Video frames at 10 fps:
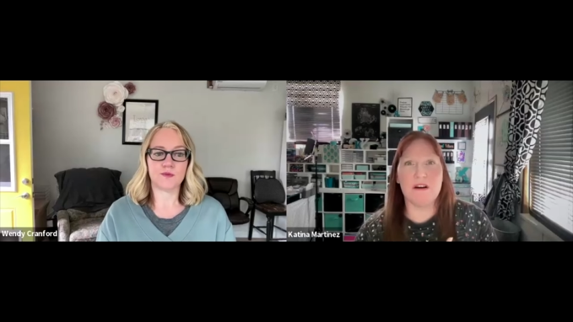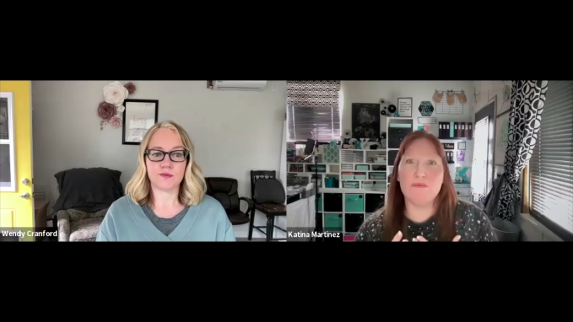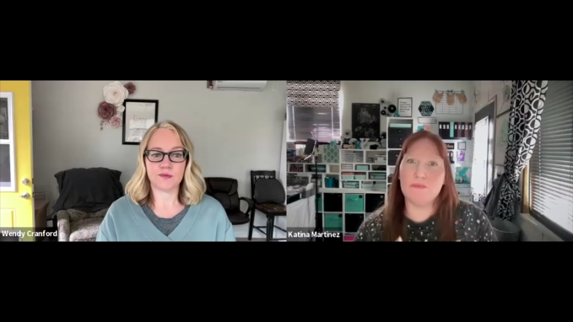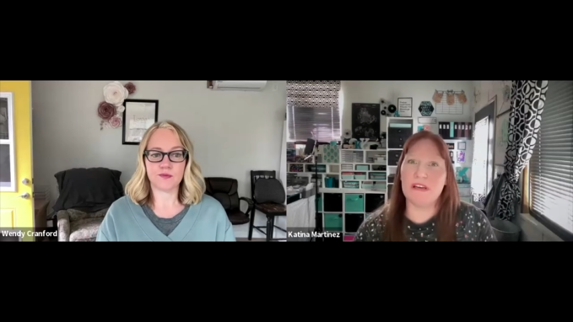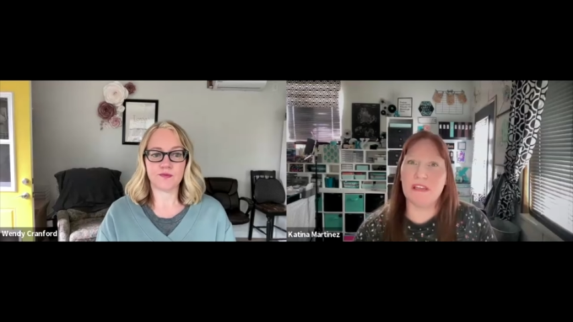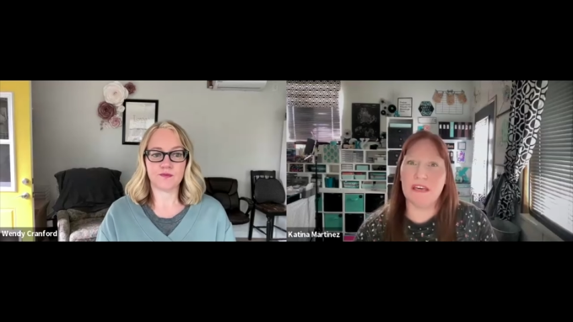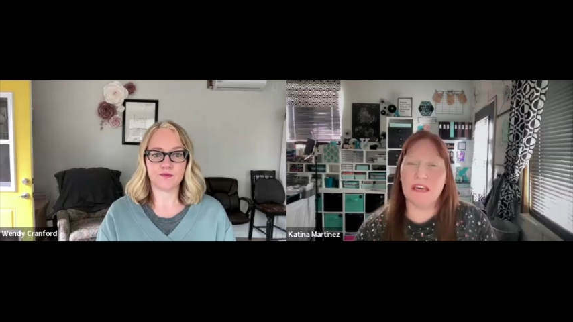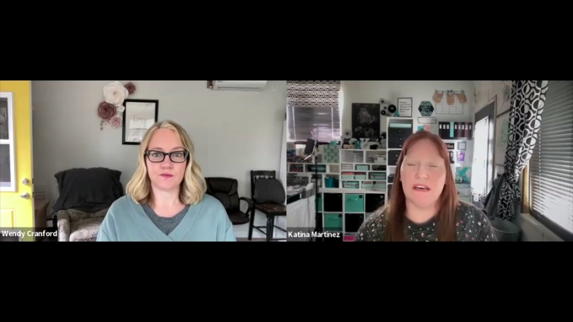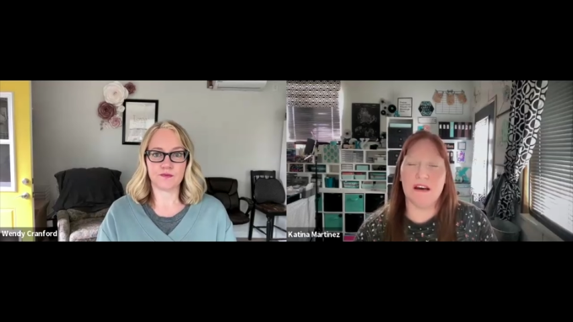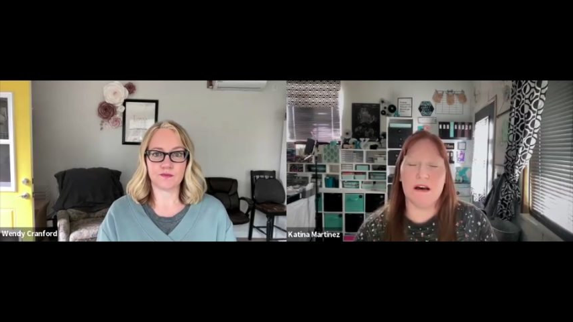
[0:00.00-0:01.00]
Speaker 1: a
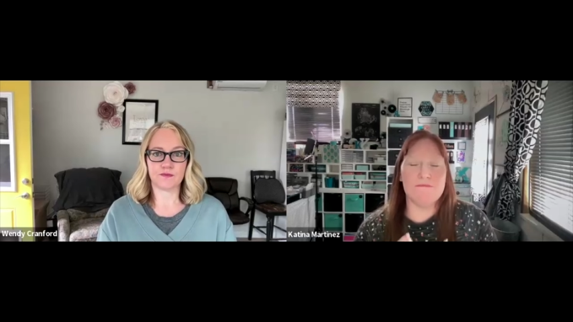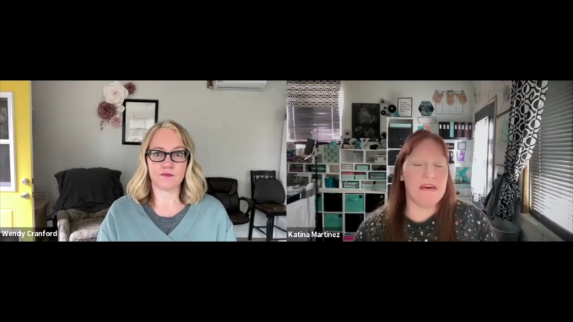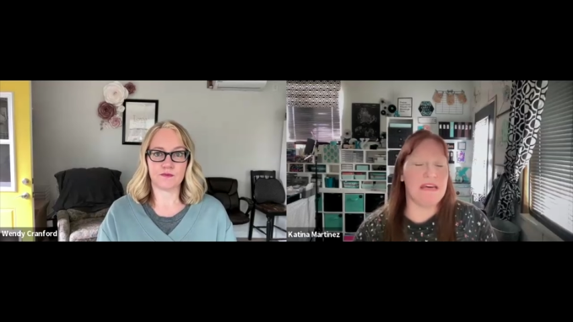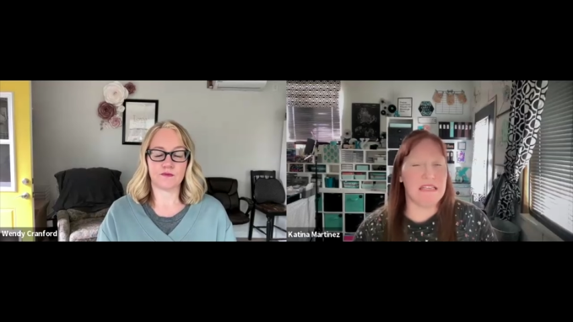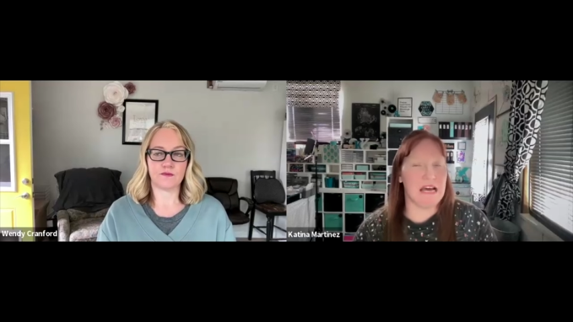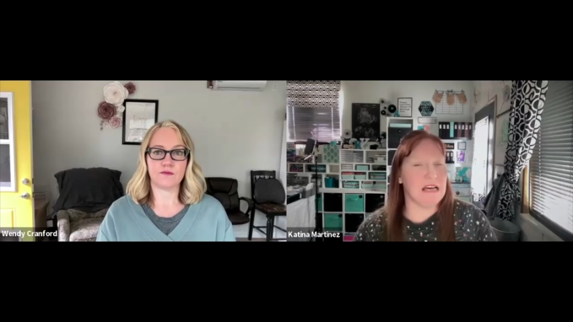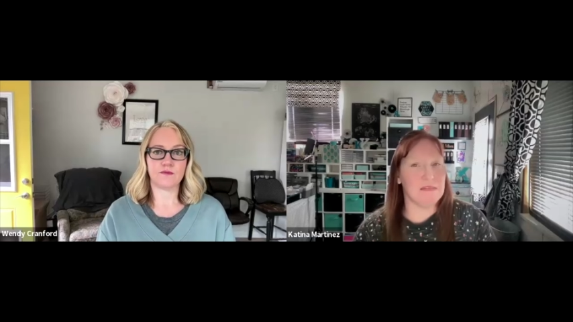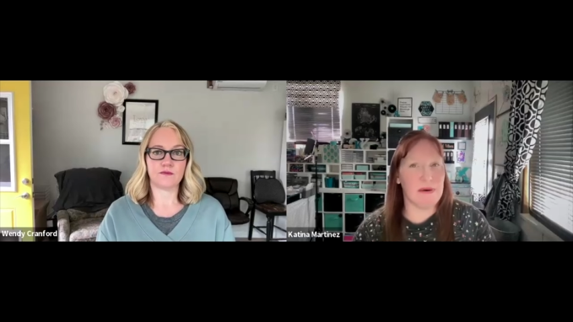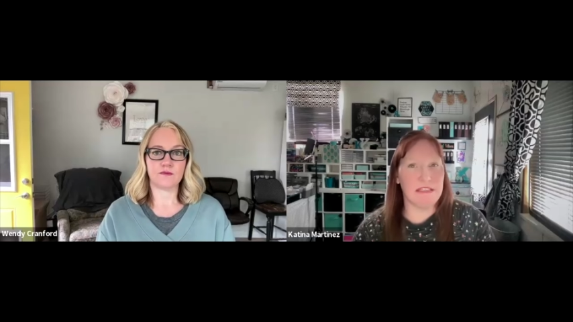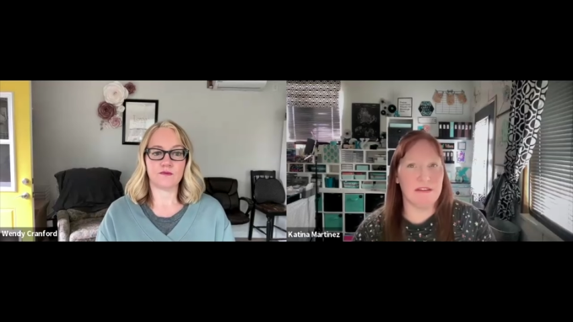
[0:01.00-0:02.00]
really amazing
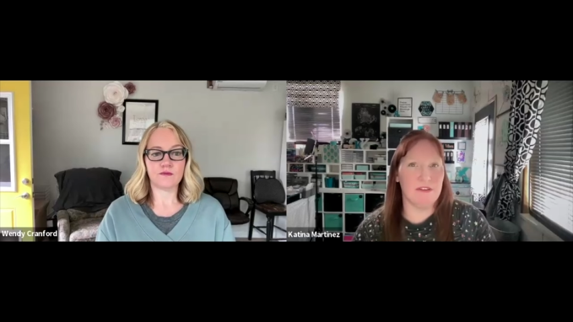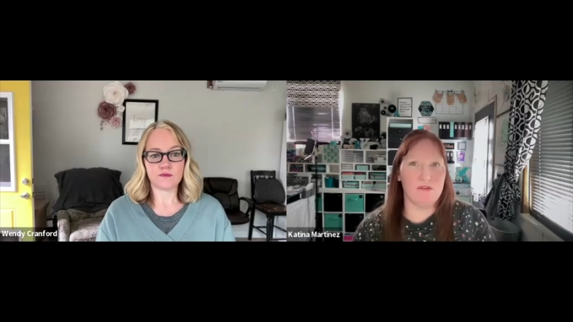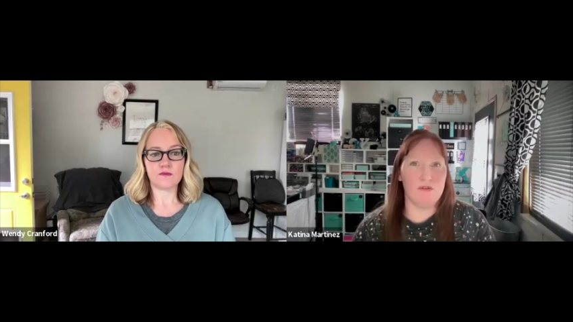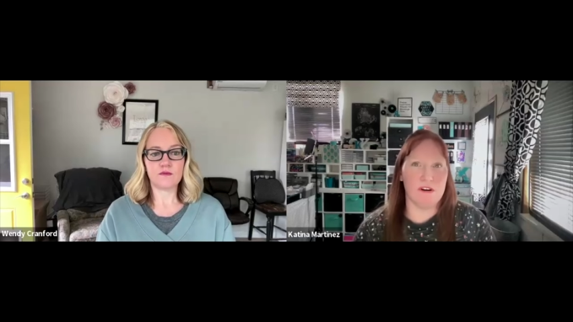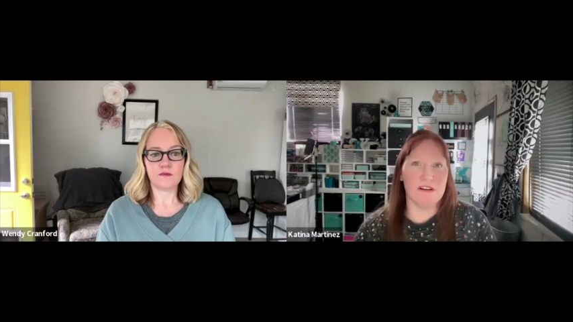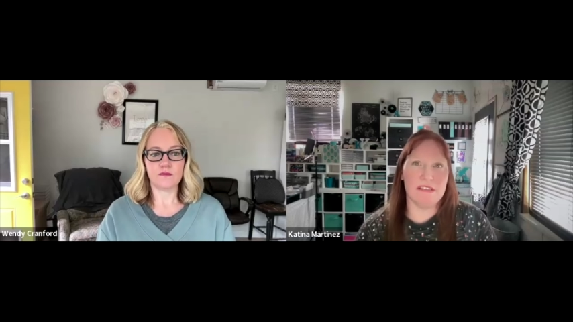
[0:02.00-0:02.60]
aspect of the course